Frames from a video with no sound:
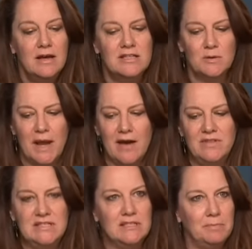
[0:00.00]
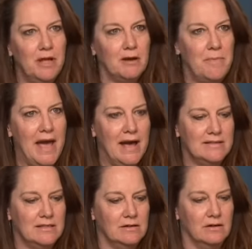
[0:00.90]
So I have these Ziploc
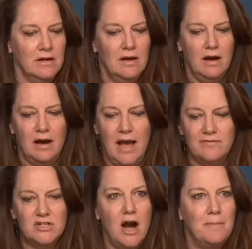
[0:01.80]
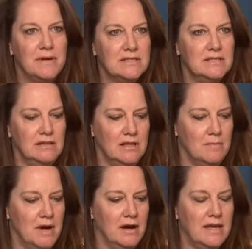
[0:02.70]
bags that have topics in them,